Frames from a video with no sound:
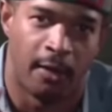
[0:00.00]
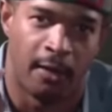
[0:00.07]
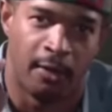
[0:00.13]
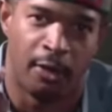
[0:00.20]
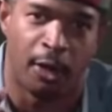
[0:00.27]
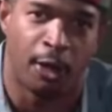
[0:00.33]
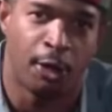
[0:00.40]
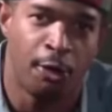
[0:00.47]

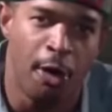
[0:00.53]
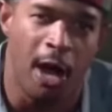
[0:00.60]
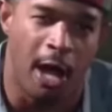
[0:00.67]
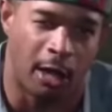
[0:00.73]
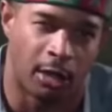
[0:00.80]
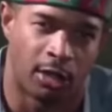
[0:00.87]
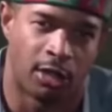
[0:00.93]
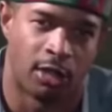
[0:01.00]
the
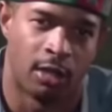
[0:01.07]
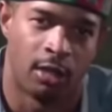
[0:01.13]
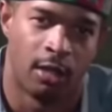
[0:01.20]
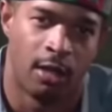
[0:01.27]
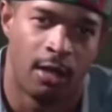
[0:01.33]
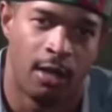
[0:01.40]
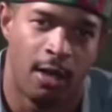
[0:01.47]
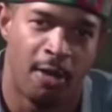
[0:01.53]
crux
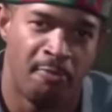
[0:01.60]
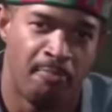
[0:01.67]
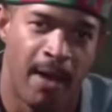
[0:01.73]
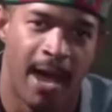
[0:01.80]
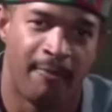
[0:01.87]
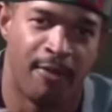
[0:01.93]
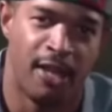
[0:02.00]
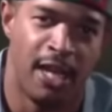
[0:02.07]
of
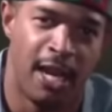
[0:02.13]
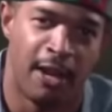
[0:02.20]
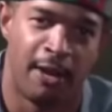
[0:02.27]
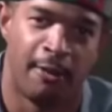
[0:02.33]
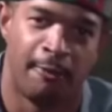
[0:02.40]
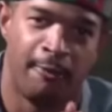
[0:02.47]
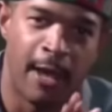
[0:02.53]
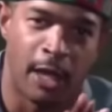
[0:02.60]
my
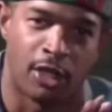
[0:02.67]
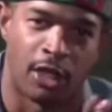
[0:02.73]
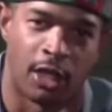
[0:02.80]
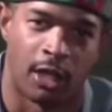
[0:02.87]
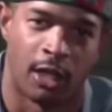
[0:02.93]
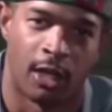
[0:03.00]
venereal infection.